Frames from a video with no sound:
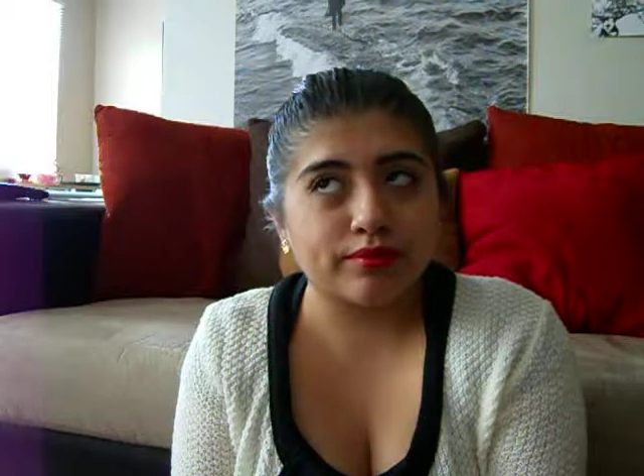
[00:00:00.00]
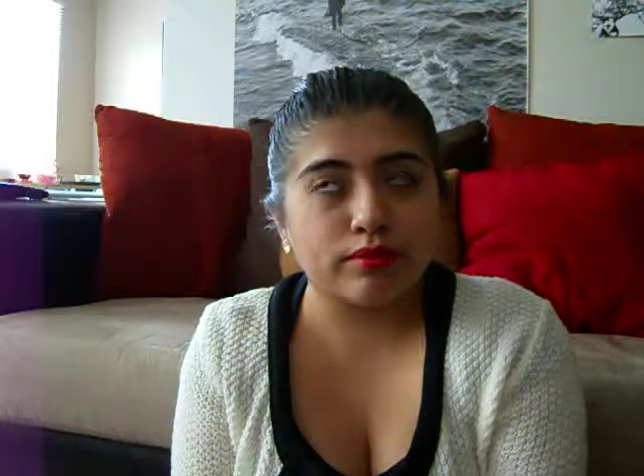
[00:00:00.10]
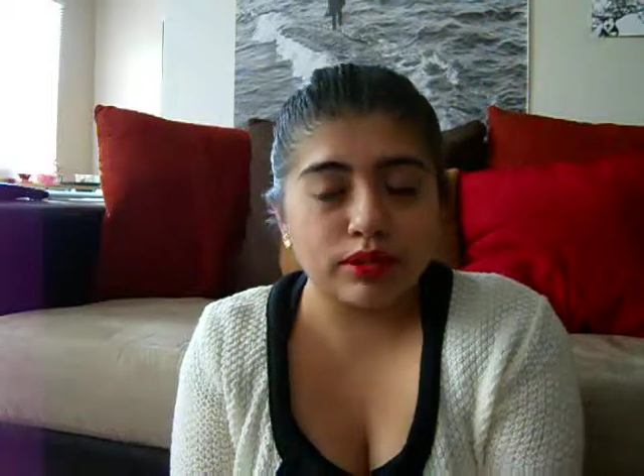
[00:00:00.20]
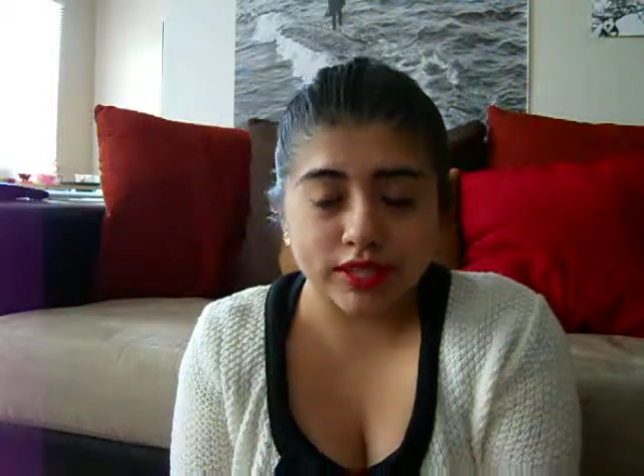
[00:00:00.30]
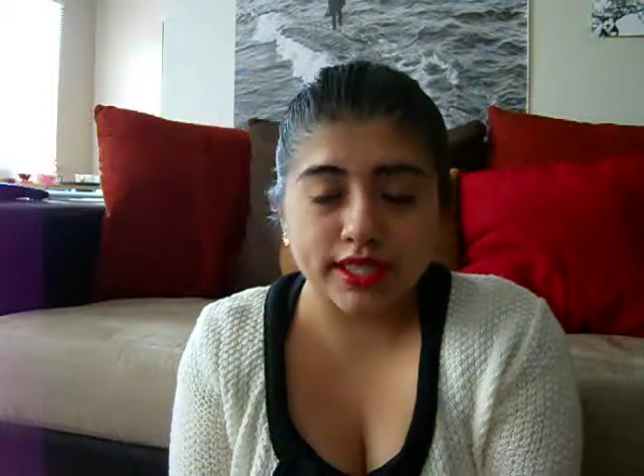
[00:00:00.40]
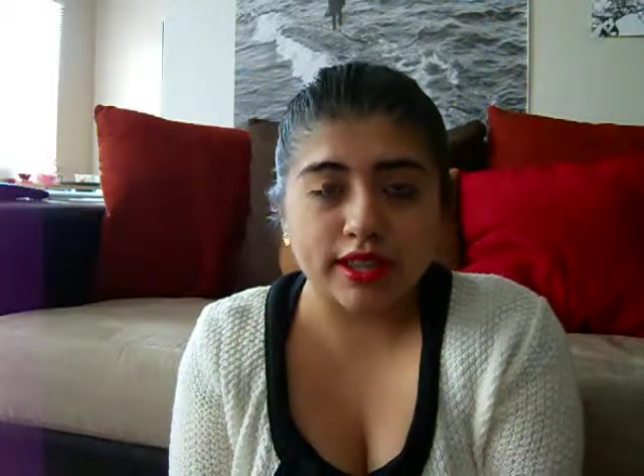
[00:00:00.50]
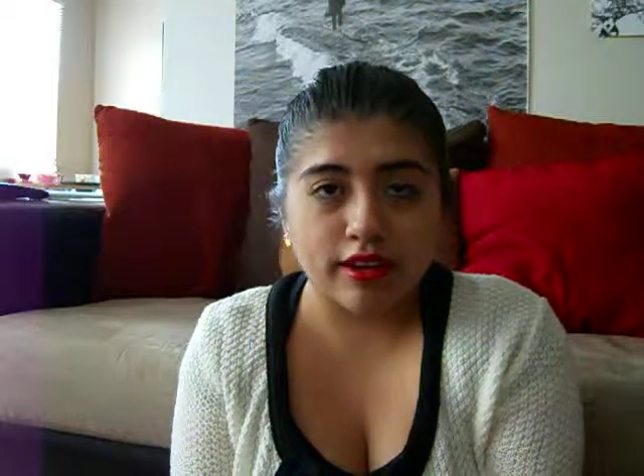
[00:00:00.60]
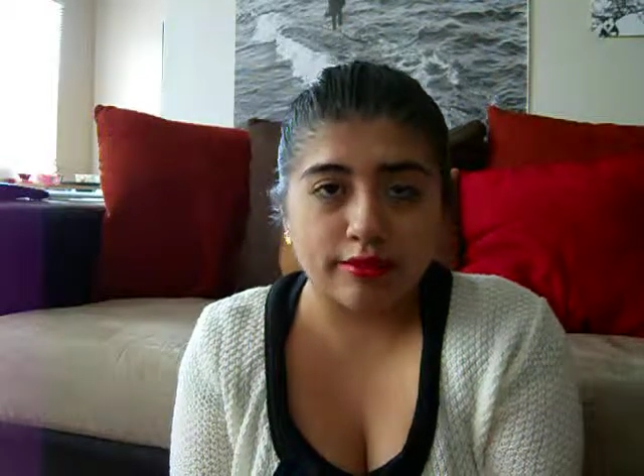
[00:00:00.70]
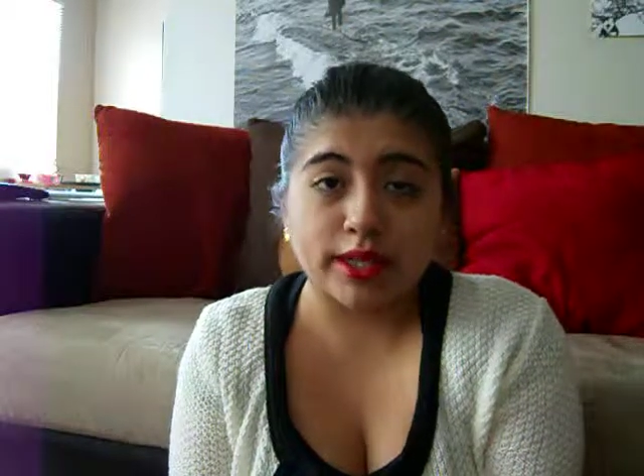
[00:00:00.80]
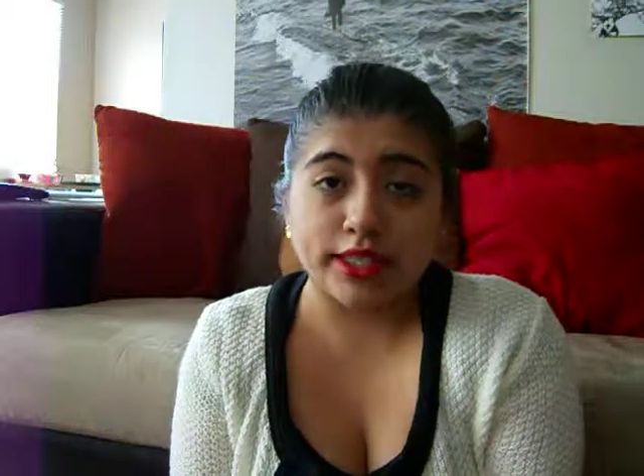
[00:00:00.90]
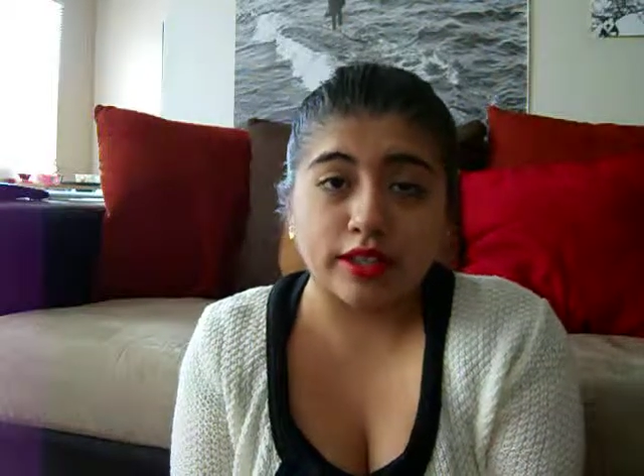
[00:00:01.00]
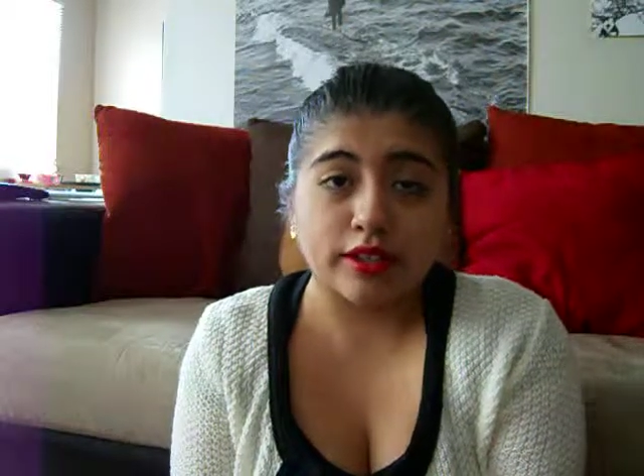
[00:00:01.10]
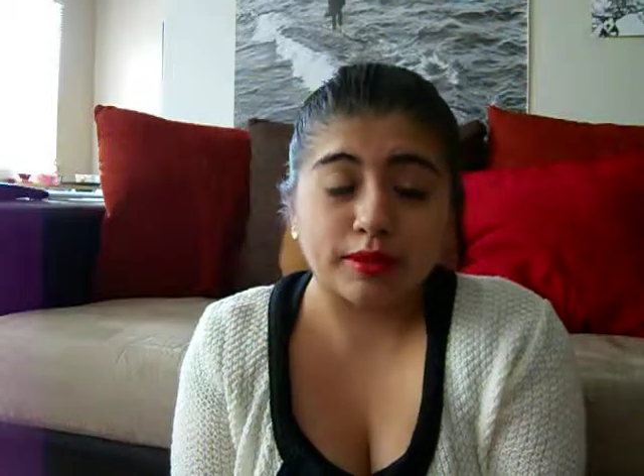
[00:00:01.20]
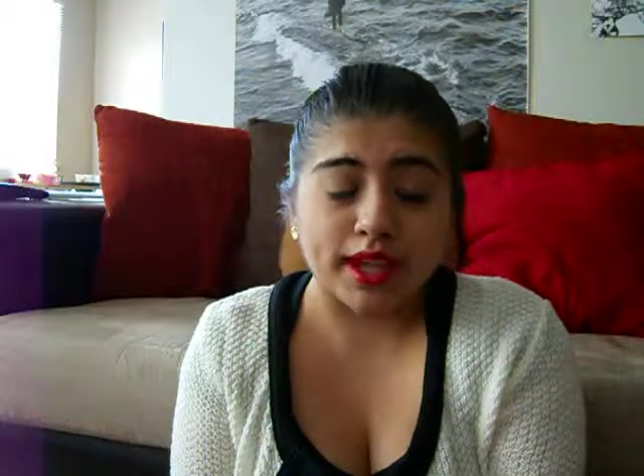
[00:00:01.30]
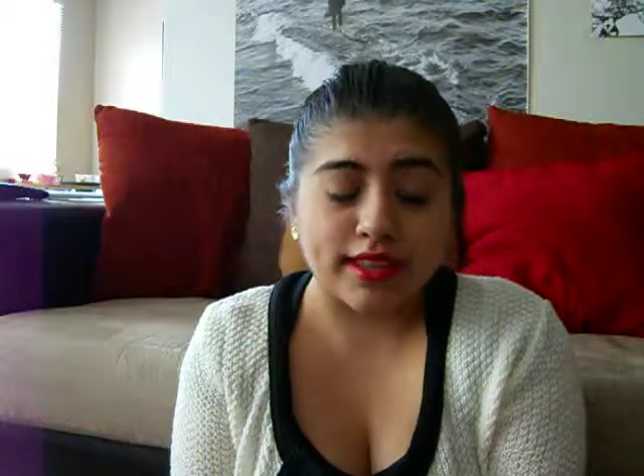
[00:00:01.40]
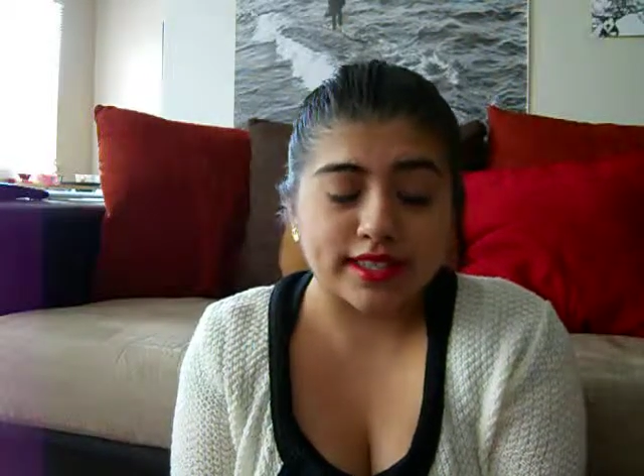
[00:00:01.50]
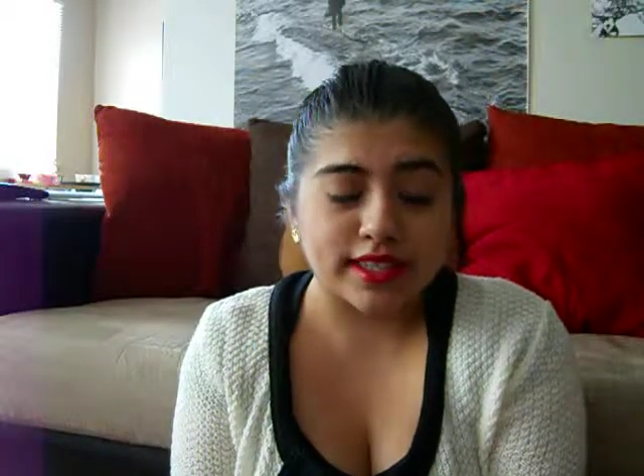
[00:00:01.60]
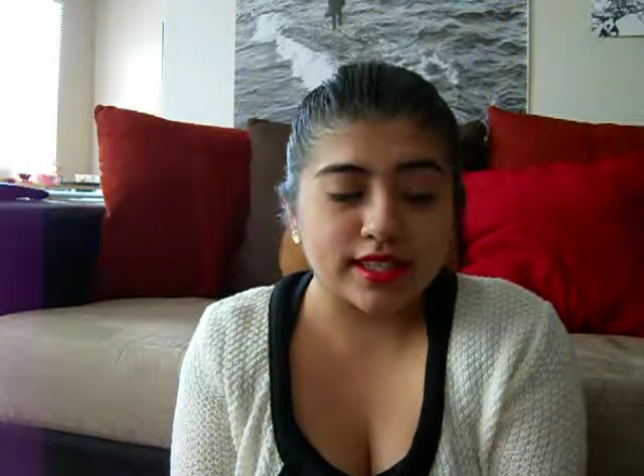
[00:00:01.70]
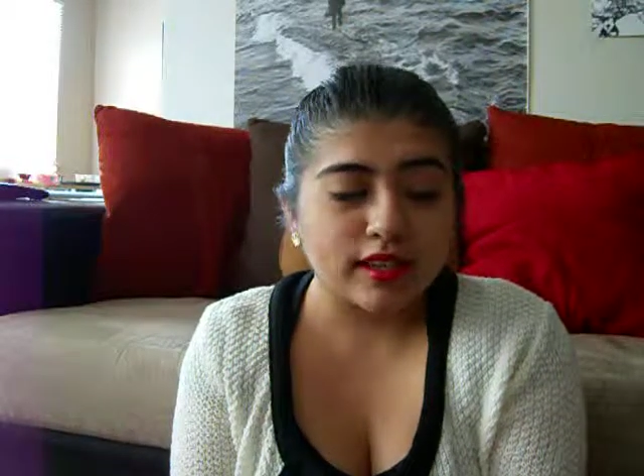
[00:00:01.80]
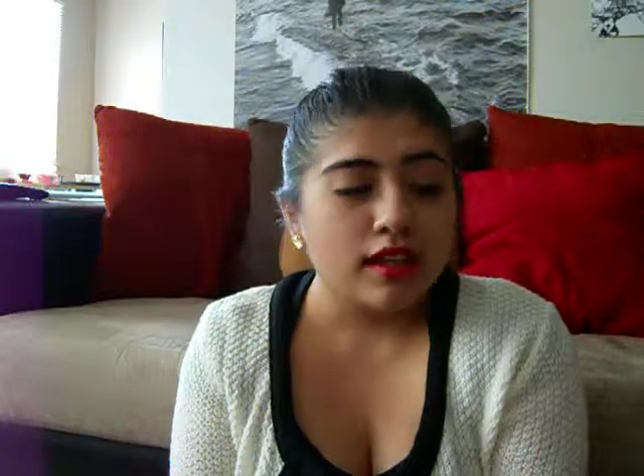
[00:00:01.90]
mostly of my daughter
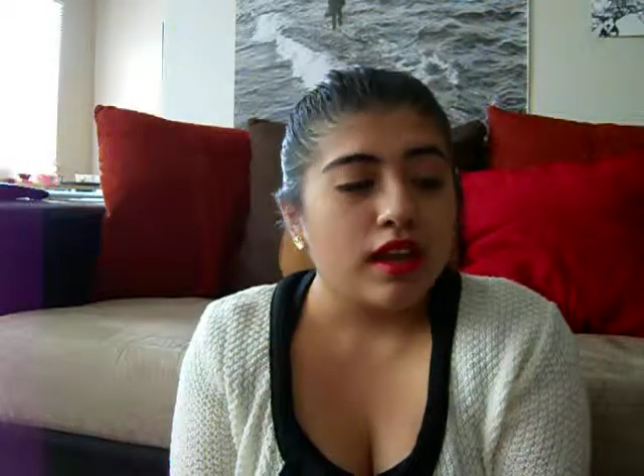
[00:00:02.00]
Mackenzie.